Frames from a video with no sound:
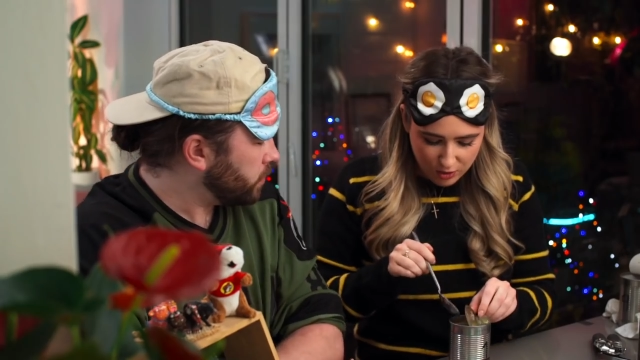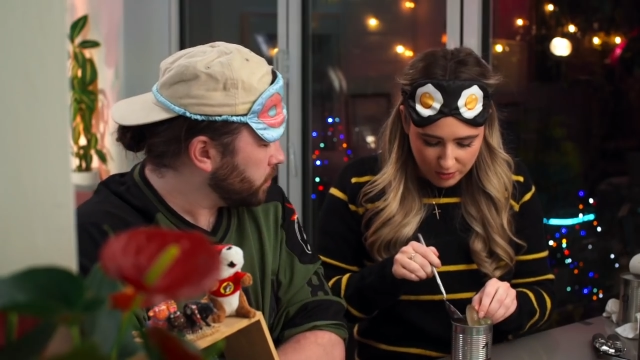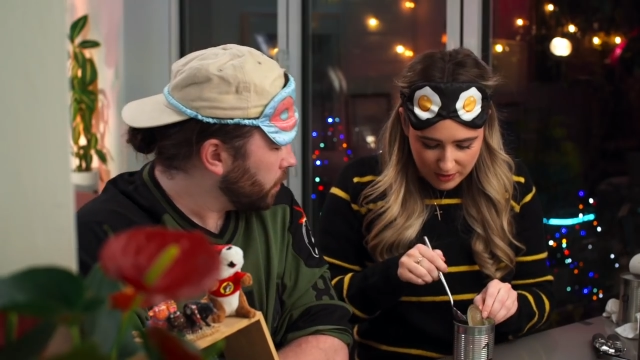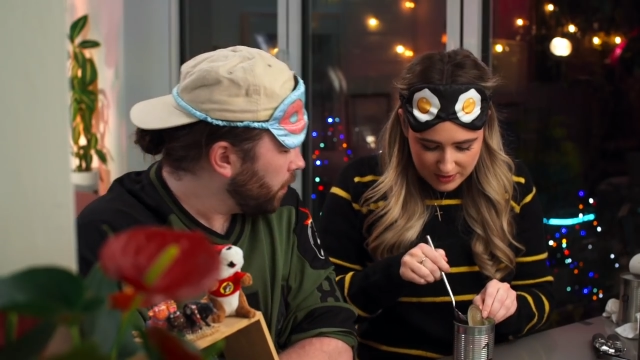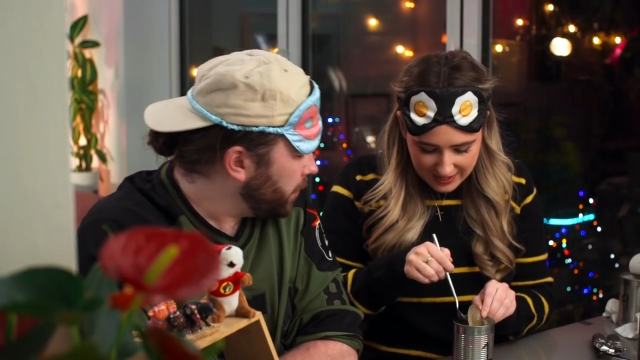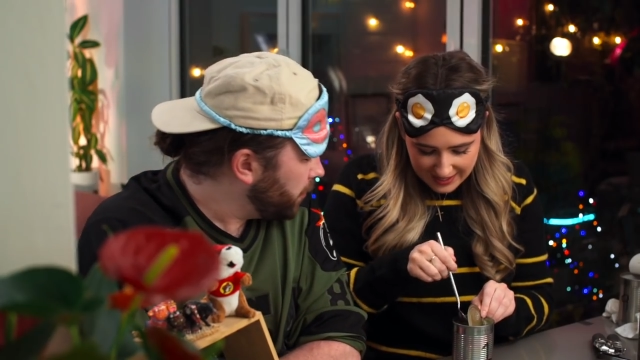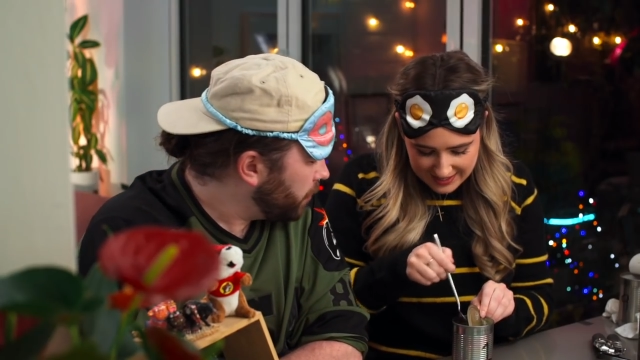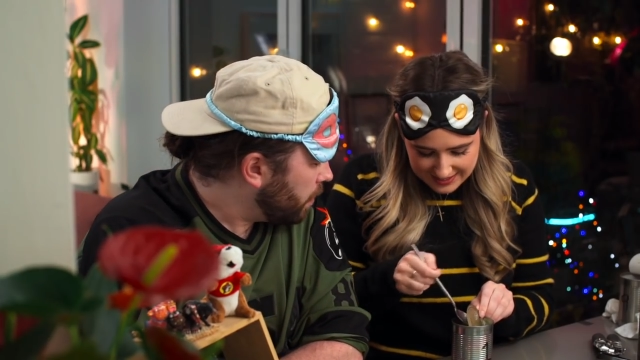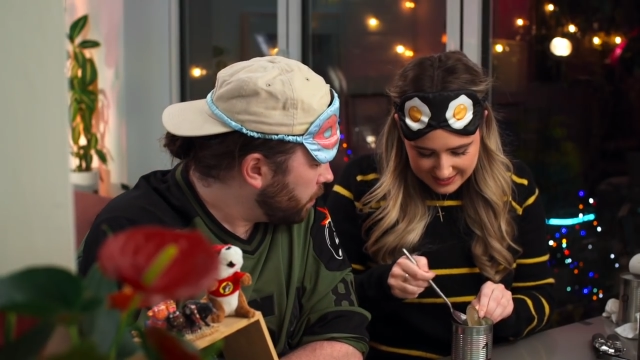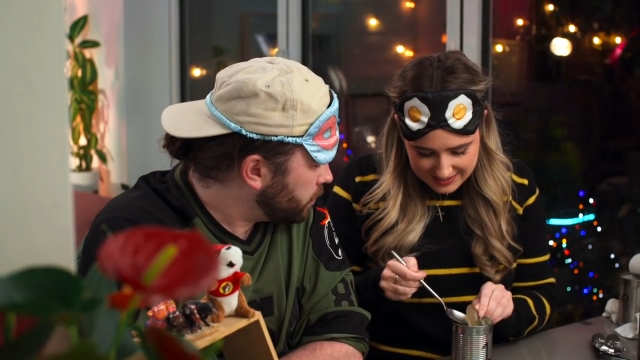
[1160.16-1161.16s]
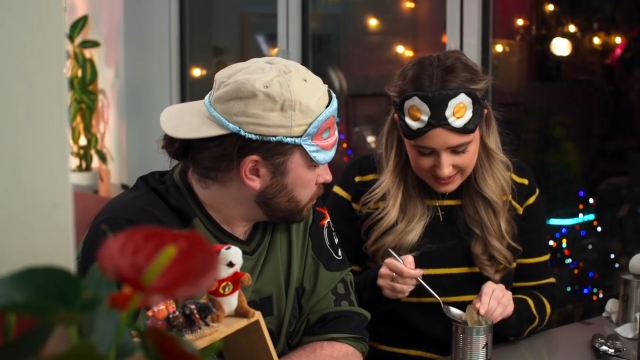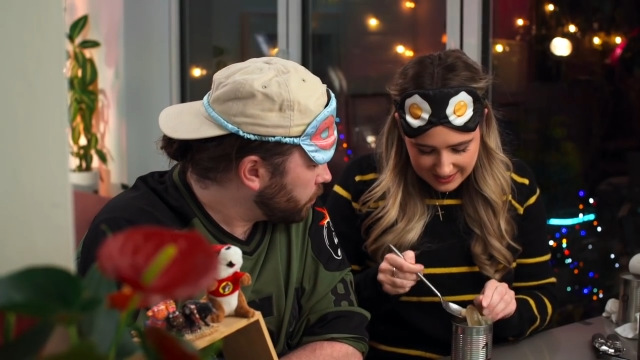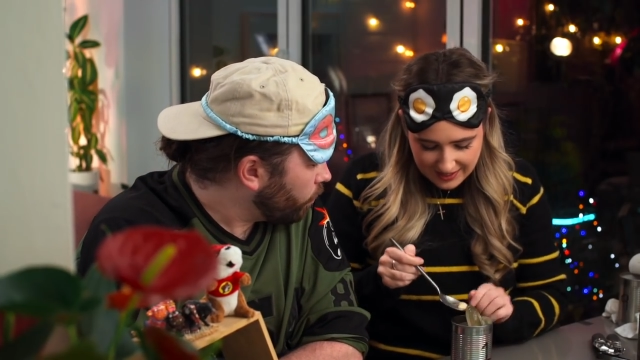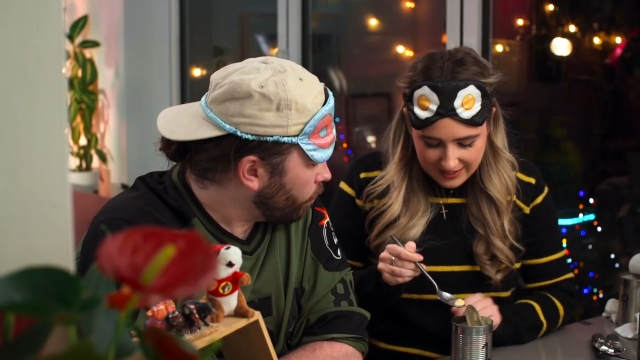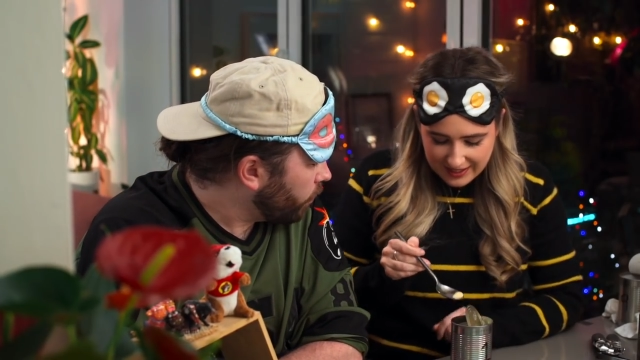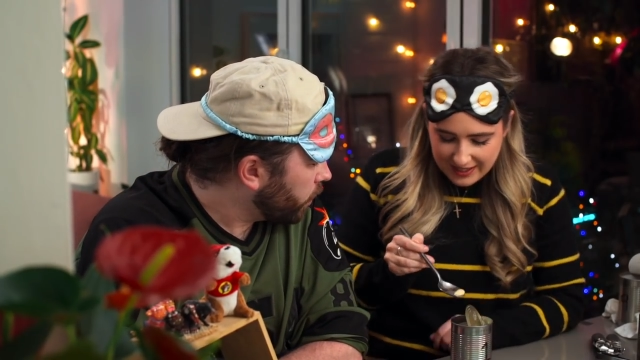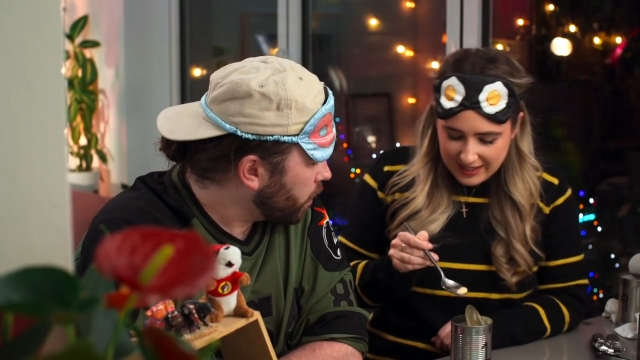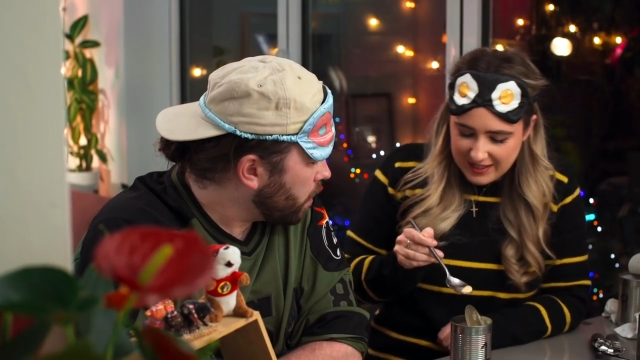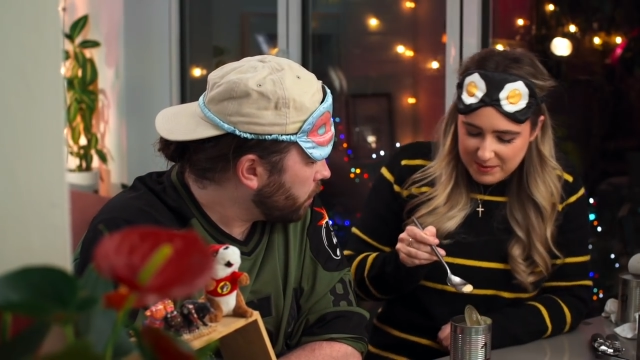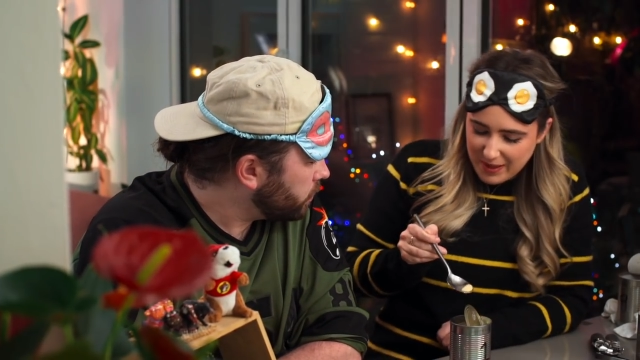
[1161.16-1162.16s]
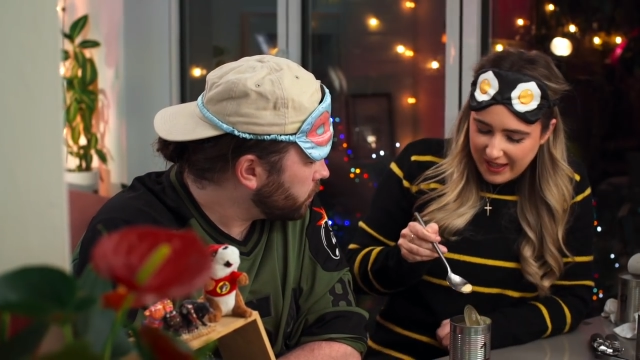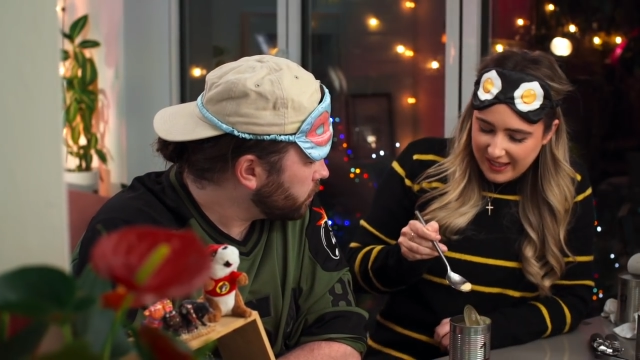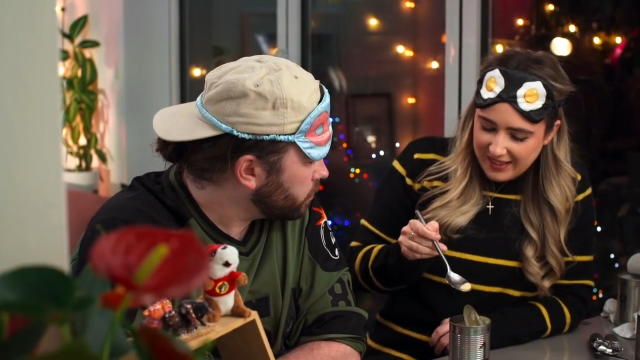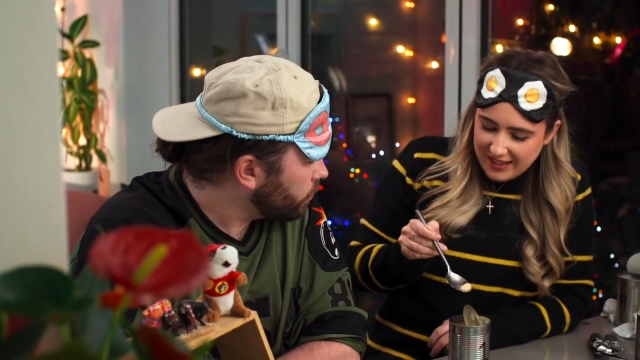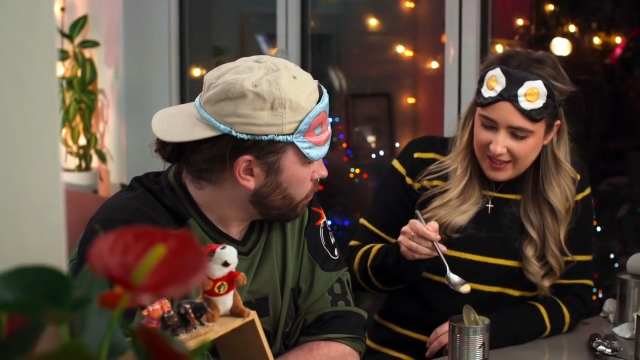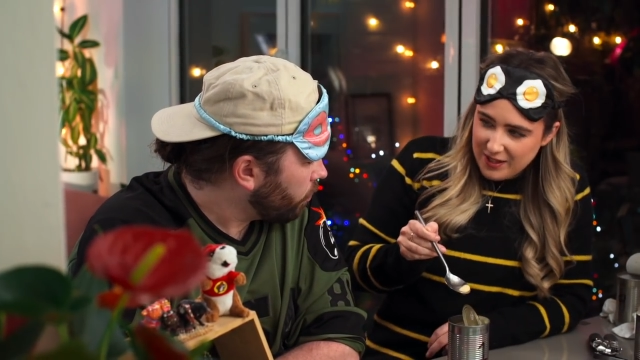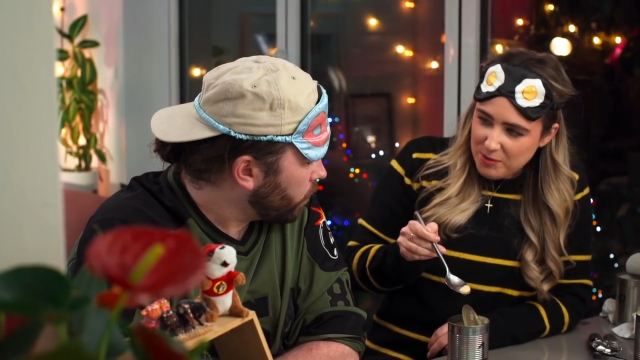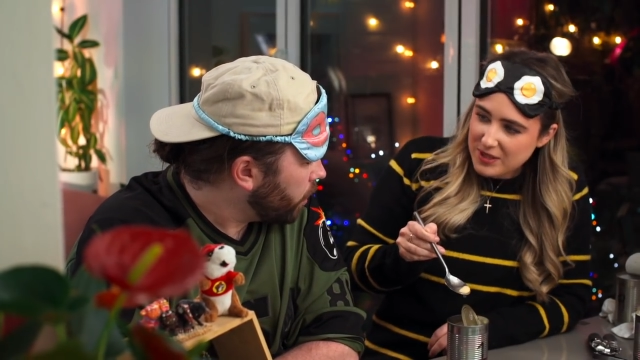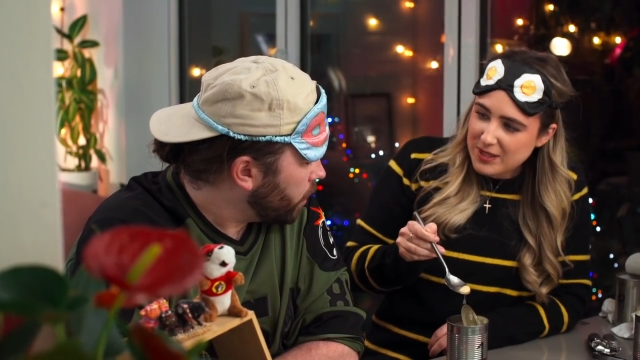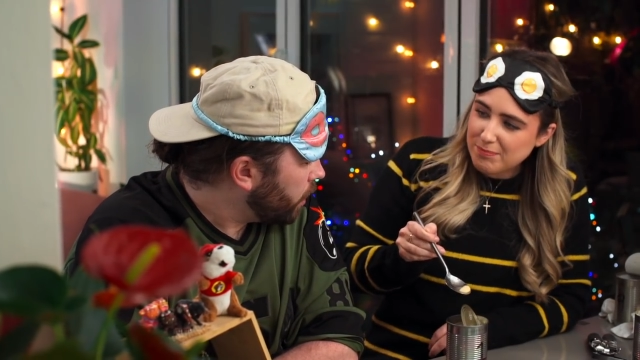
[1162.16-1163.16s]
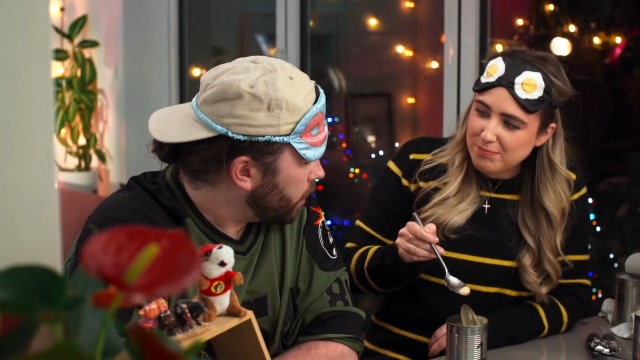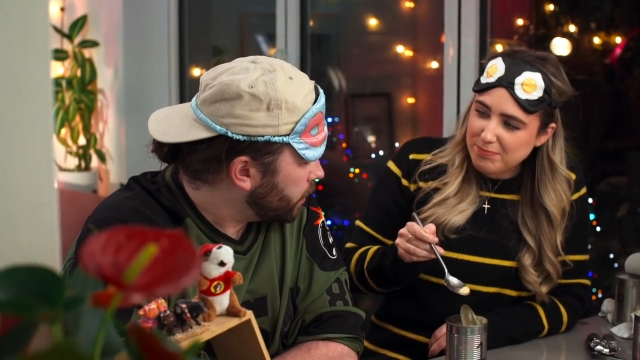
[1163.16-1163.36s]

Speaker 1: it almost is like a kidney bean. It's a